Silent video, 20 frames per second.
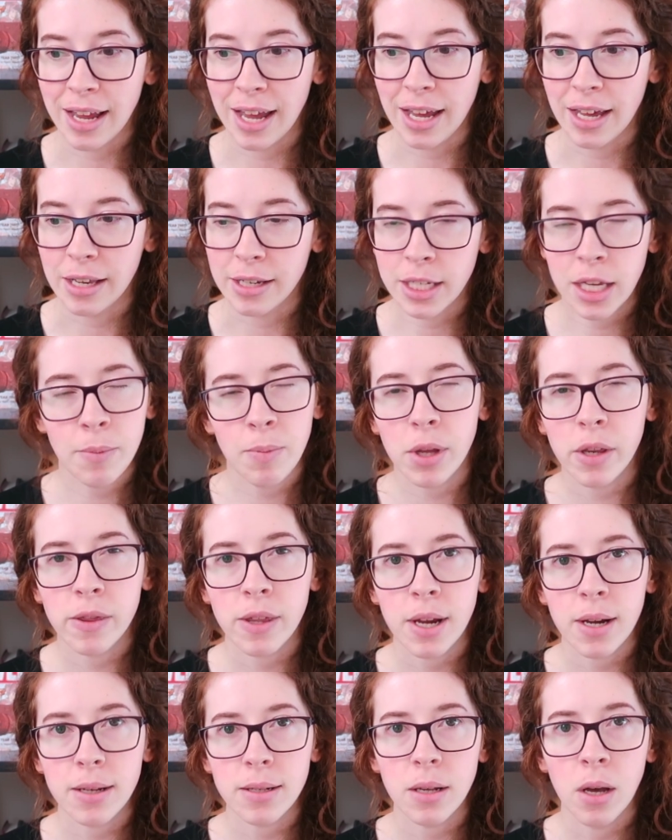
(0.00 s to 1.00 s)
and keeping
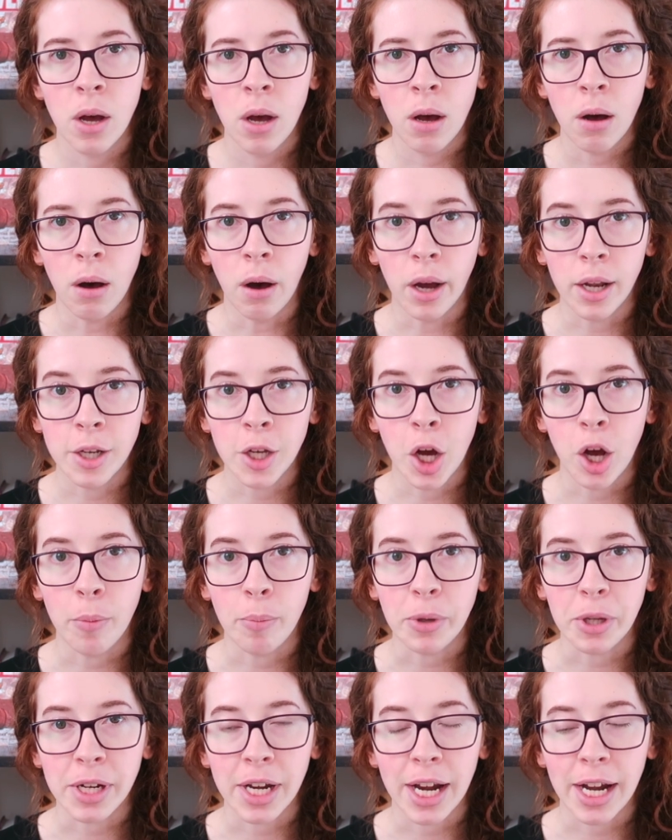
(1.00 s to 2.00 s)
things
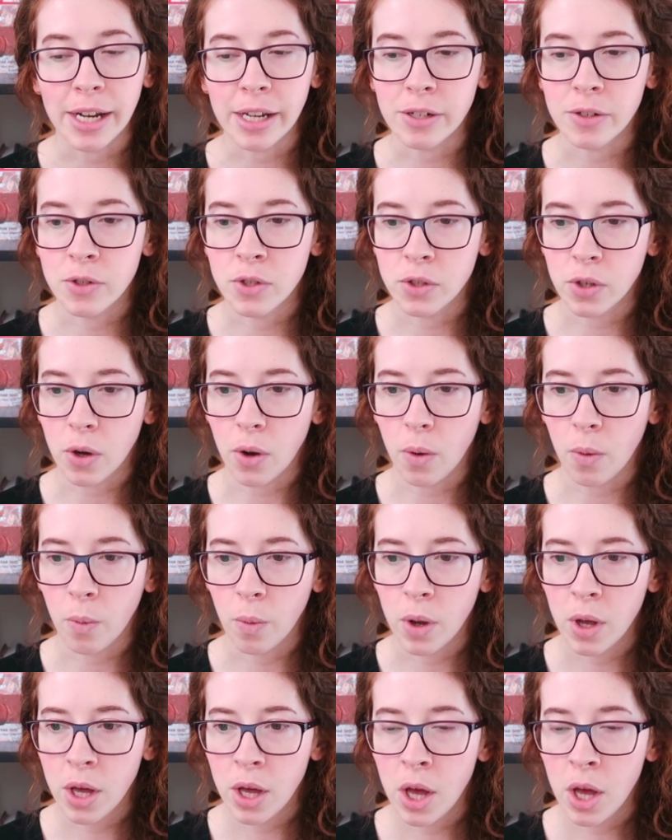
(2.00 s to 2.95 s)
uncomplicated. So,